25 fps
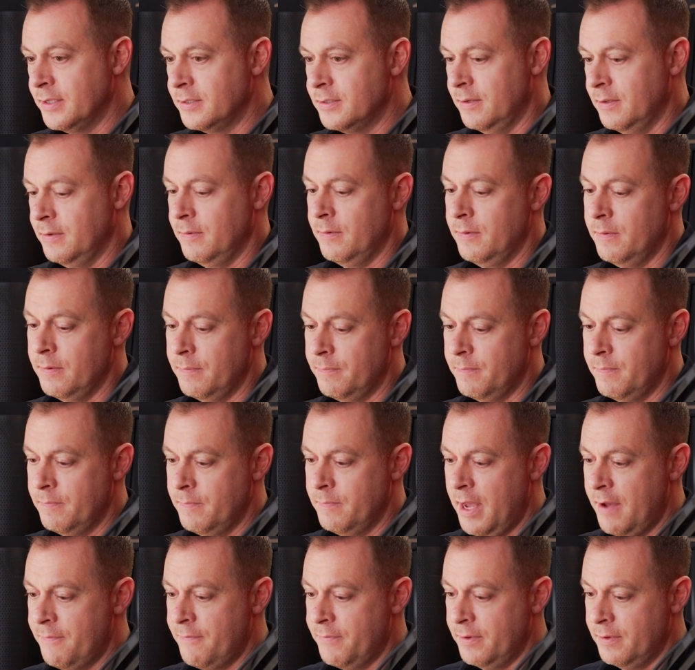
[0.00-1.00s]
rates that,
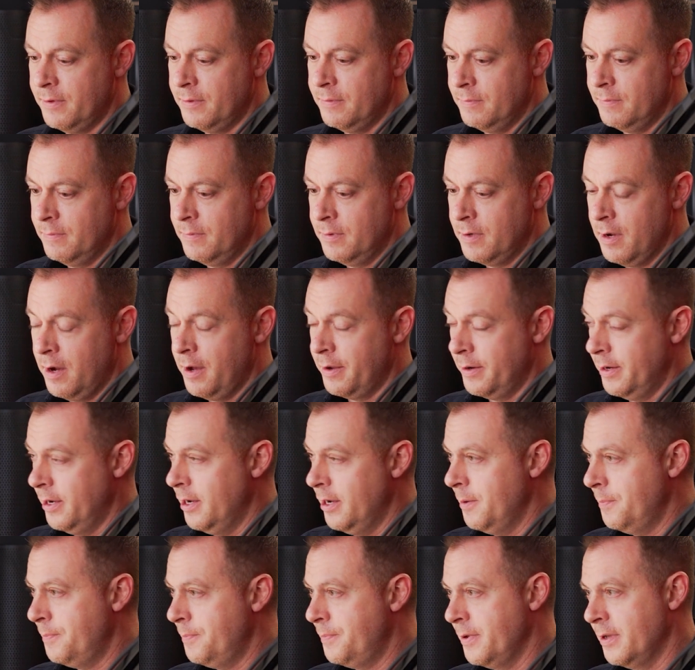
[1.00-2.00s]
having gone
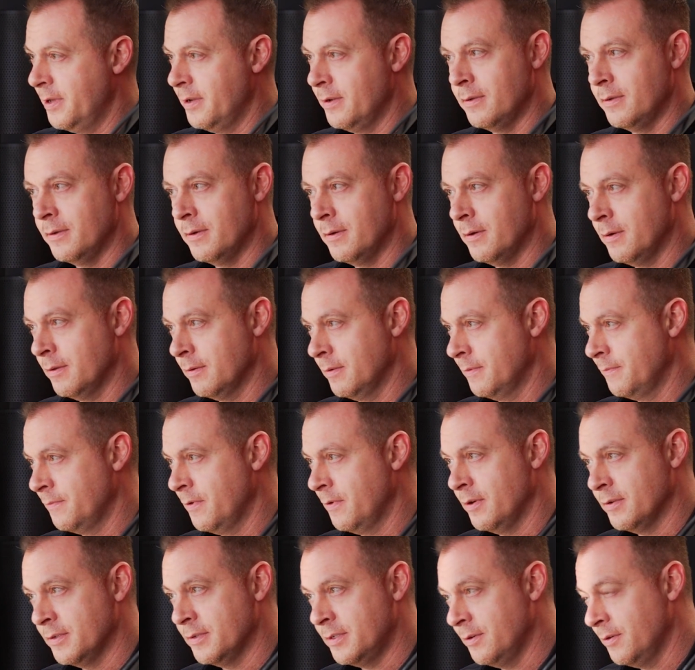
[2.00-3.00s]
up and all the
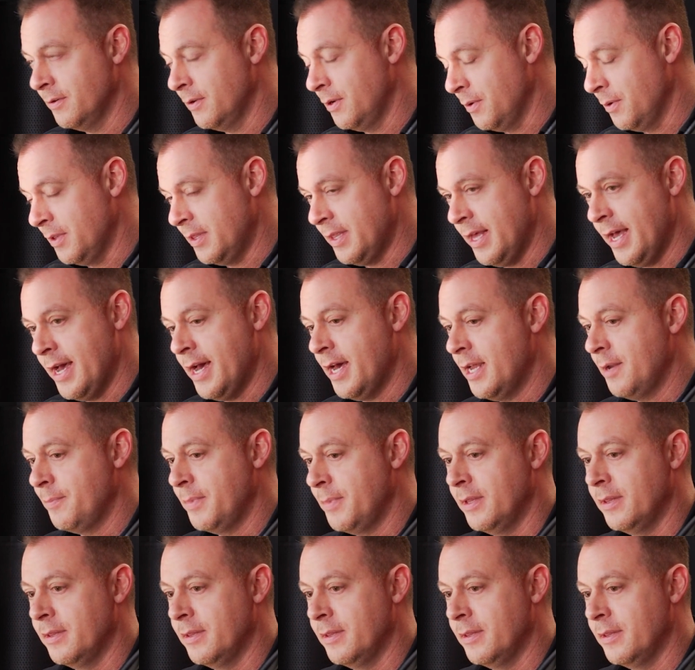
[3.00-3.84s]
volatility with that.